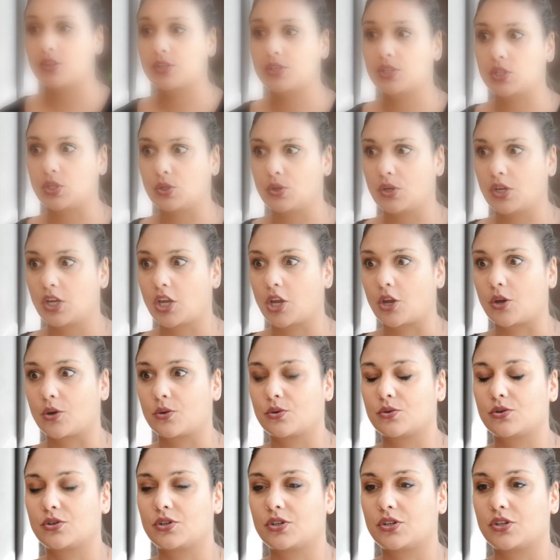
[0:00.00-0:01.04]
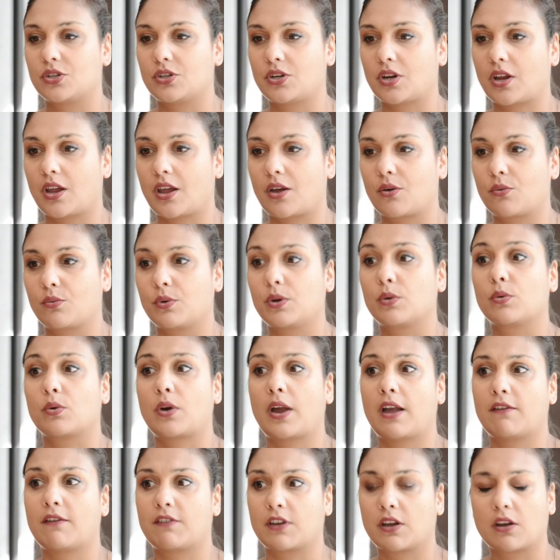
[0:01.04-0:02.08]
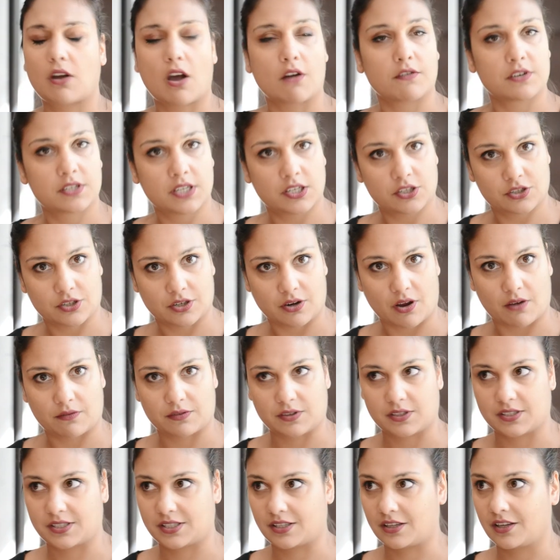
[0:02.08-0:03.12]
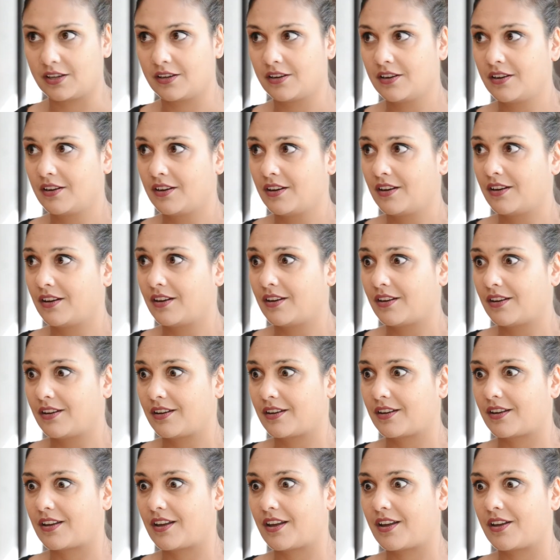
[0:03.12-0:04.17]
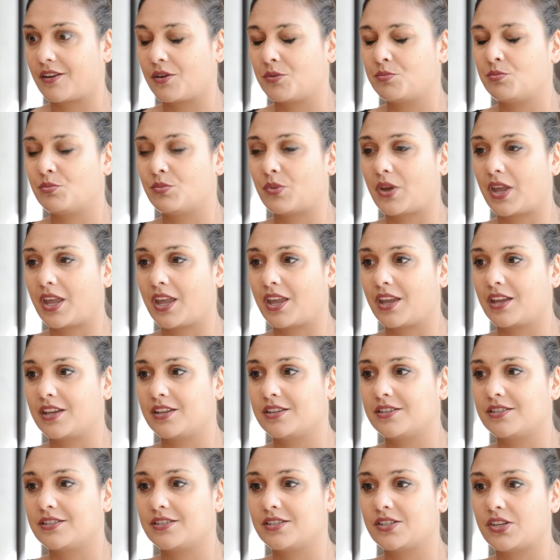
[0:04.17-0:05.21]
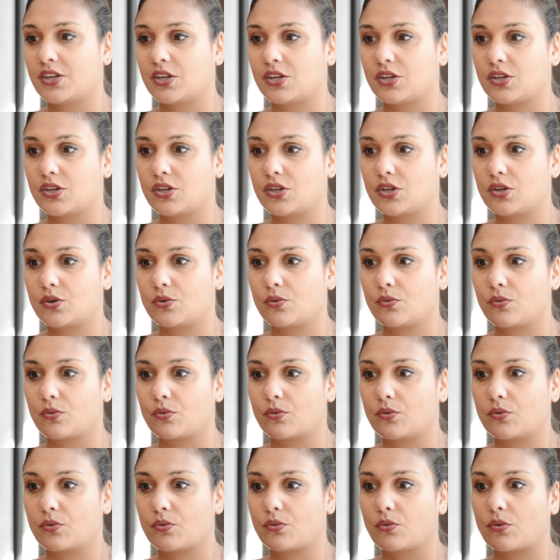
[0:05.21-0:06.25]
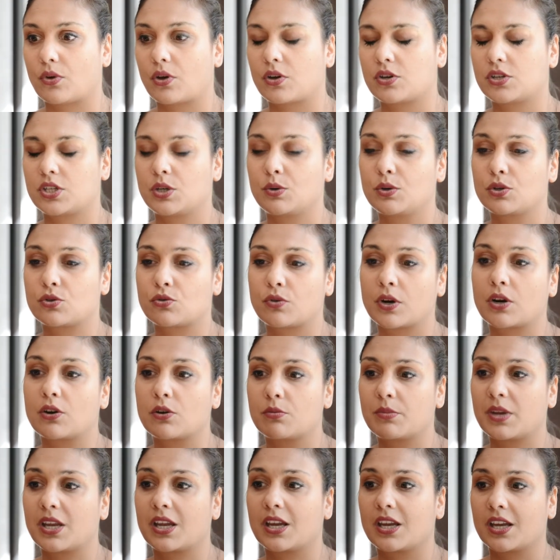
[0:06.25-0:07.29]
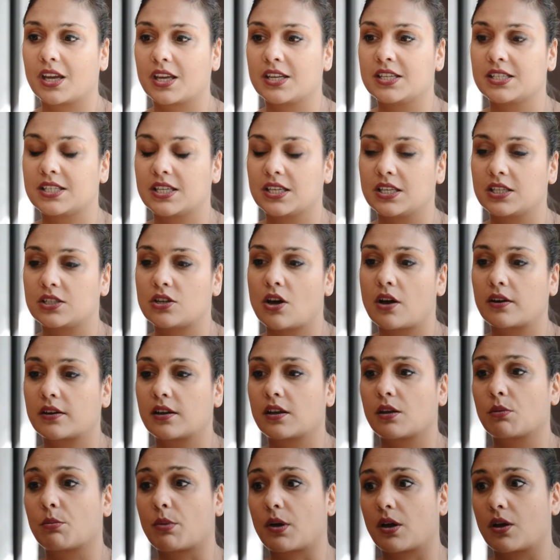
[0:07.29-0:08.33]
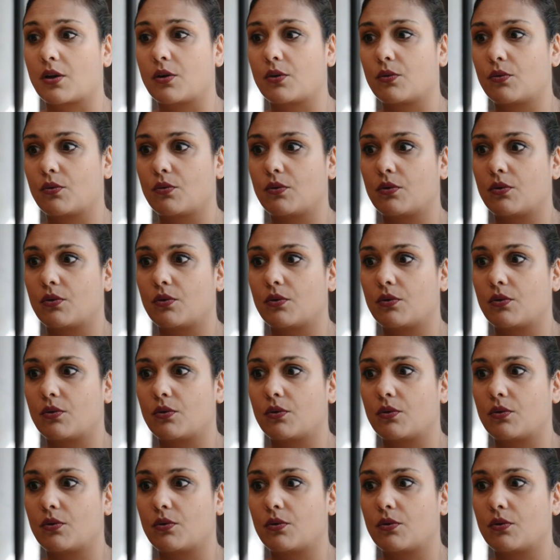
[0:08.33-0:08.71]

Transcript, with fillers: the studio, we were having a conversation, obviously, um, and she would trigger me into talking about